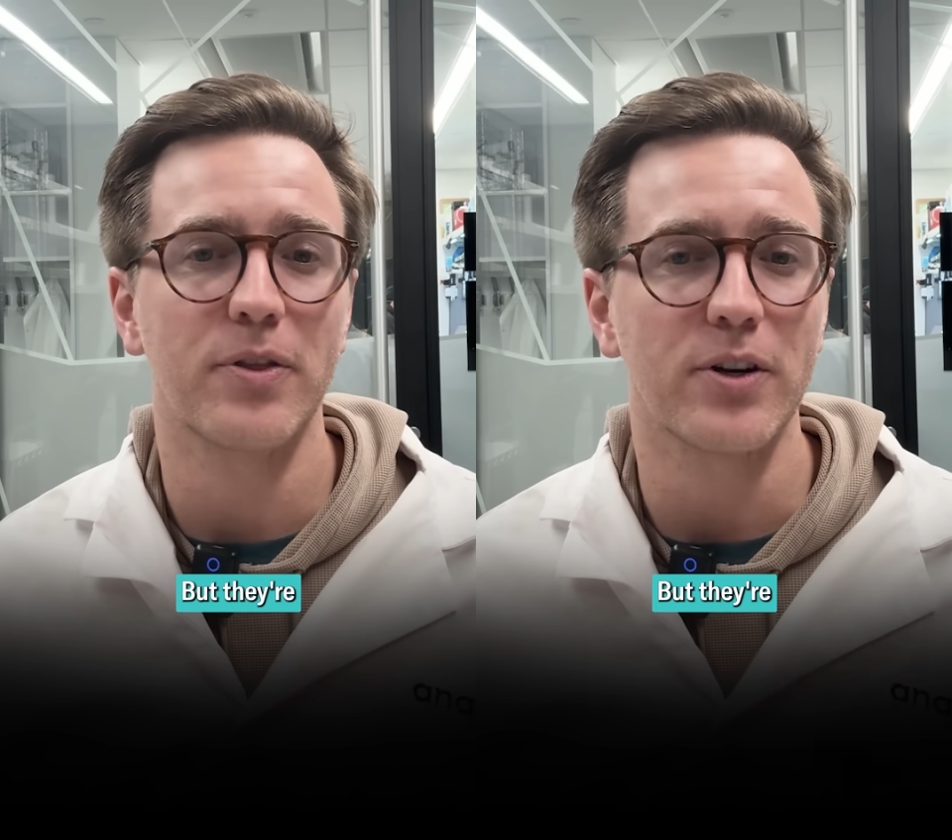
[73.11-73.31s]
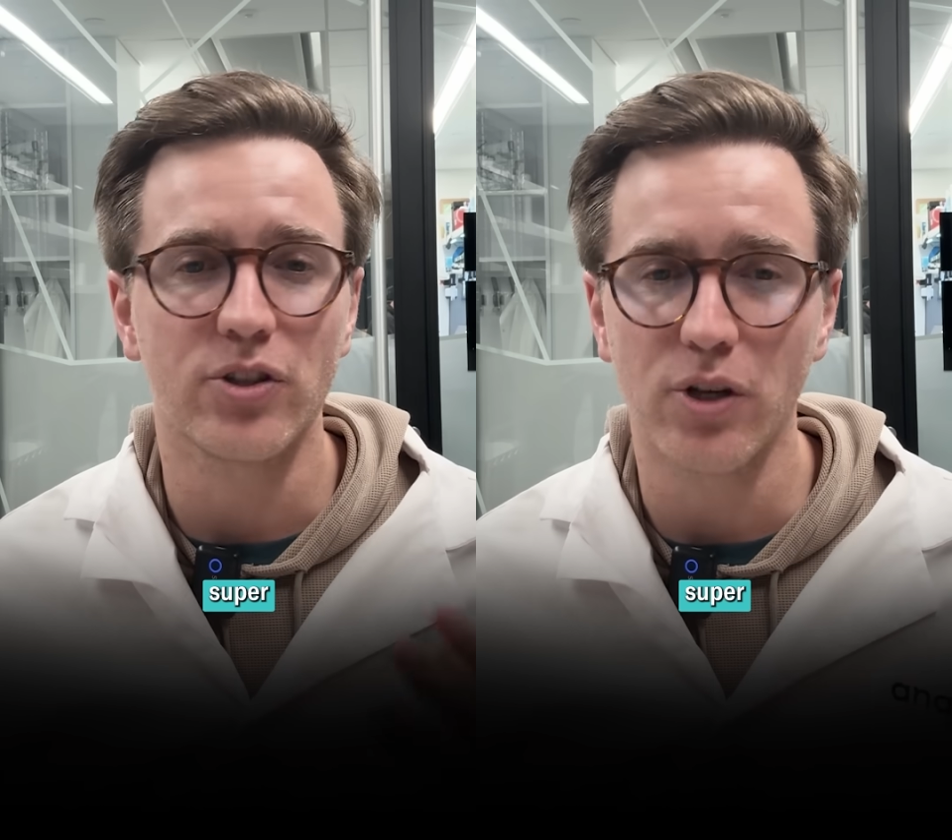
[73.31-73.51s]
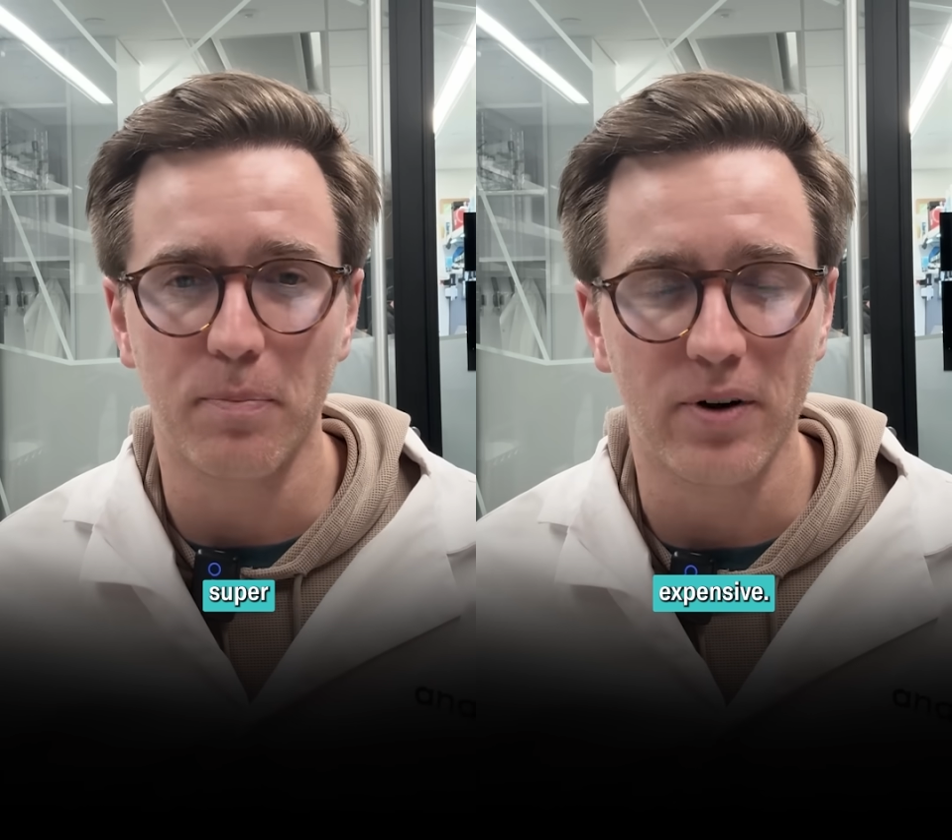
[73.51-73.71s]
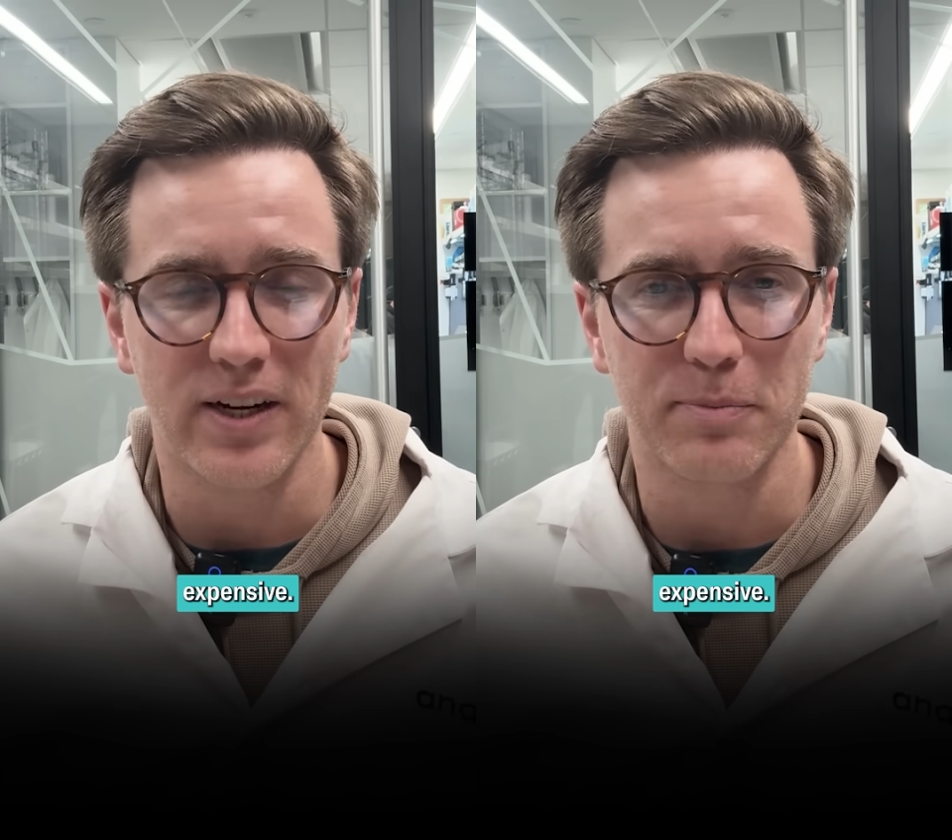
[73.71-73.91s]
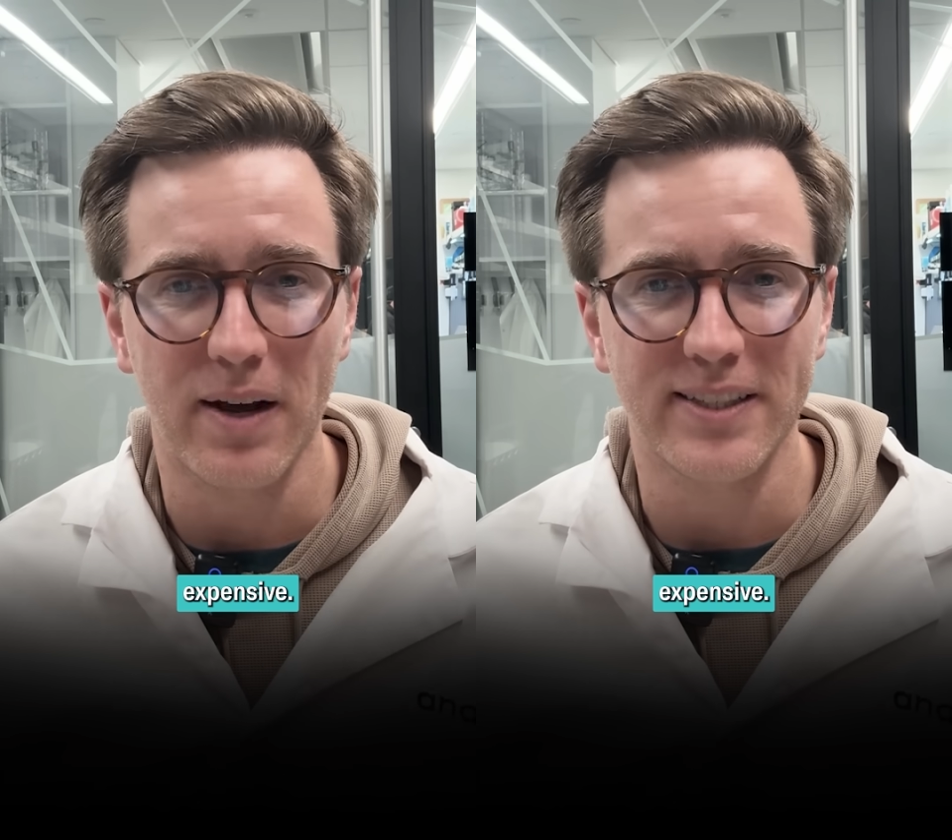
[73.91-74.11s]
but they're super
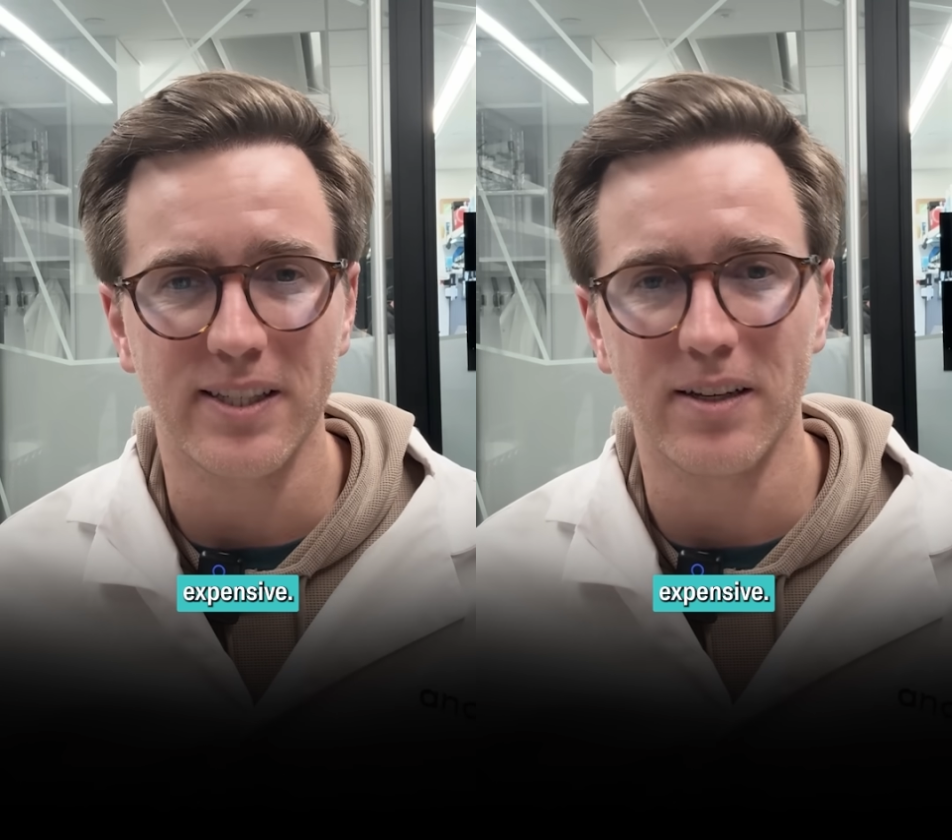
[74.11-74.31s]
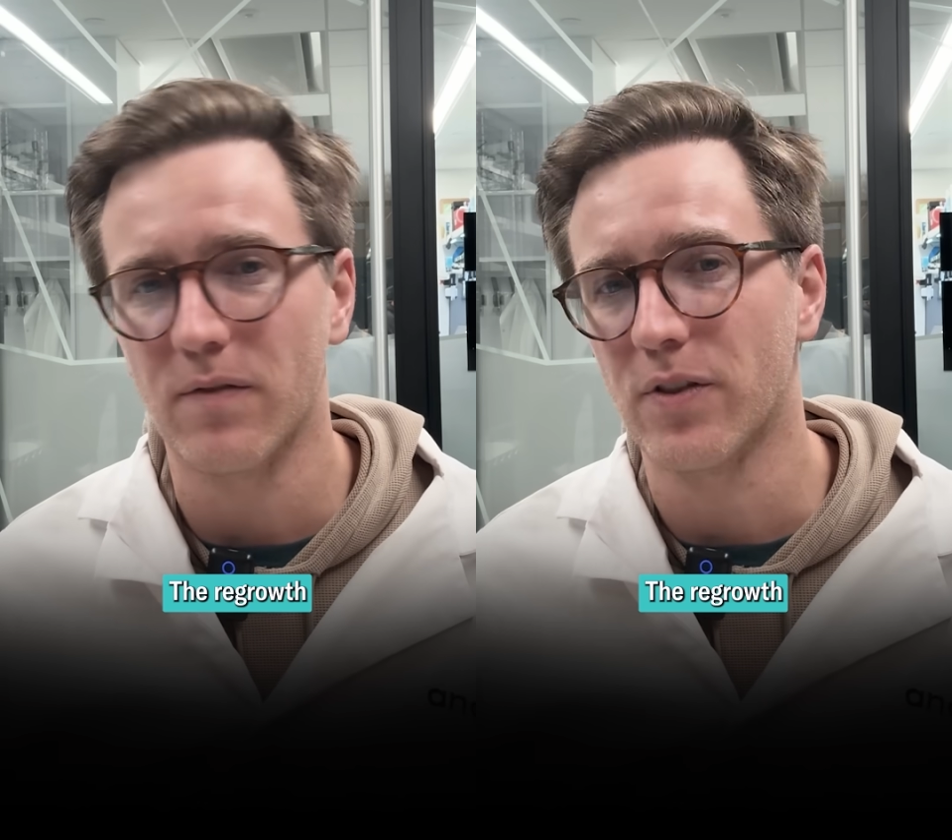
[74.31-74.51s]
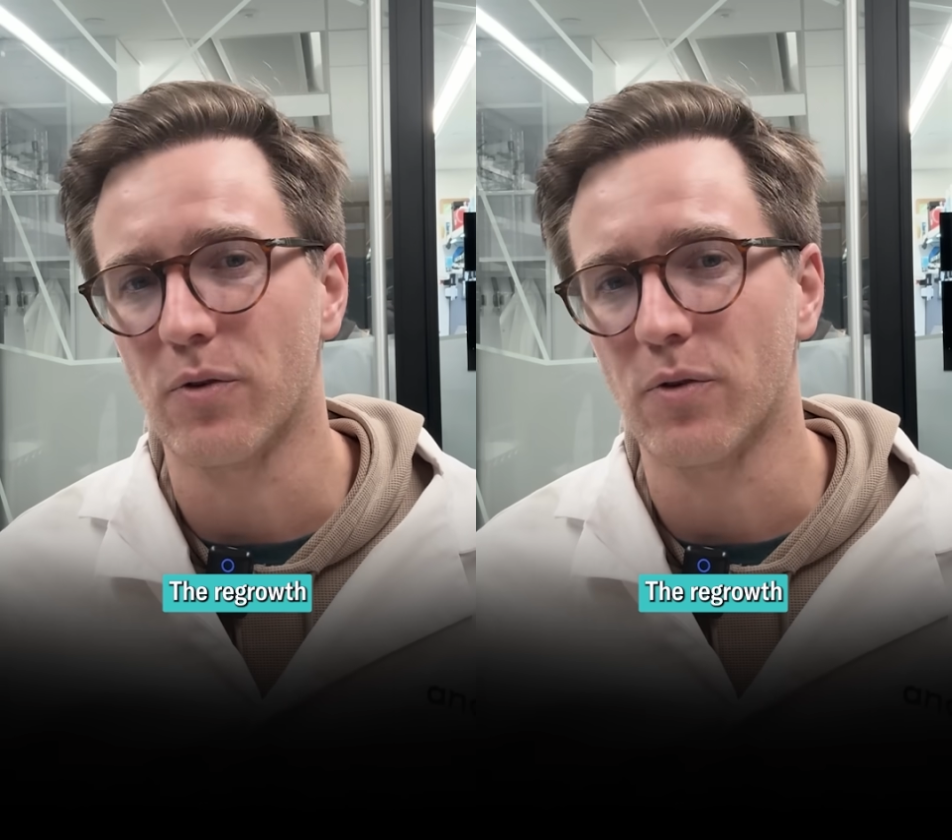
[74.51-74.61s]
expensive.